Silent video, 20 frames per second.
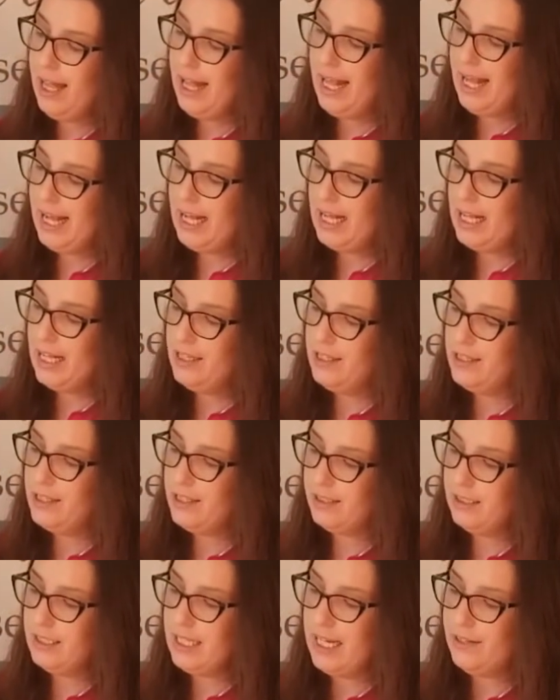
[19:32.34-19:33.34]
and
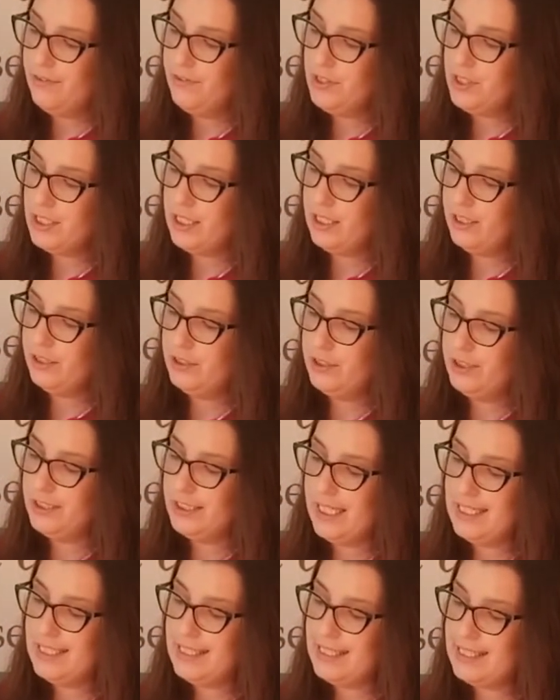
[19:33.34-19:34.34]
life
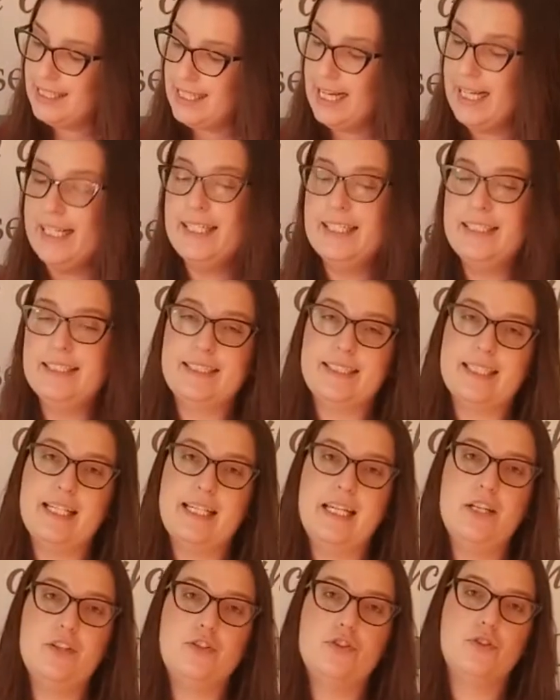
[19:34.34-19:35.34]
skills and science
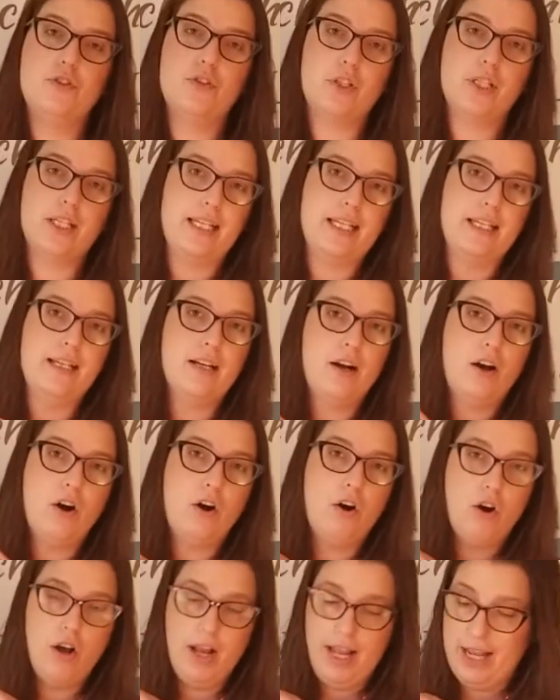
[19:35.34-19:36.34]
and history
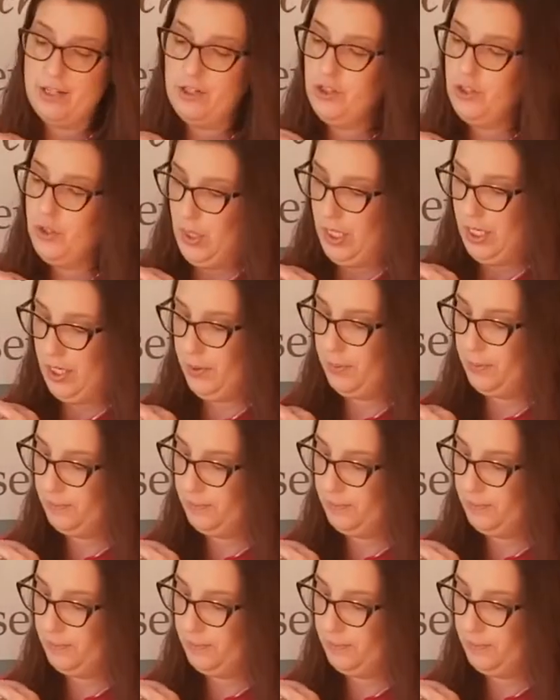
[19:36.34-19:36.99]
as you go.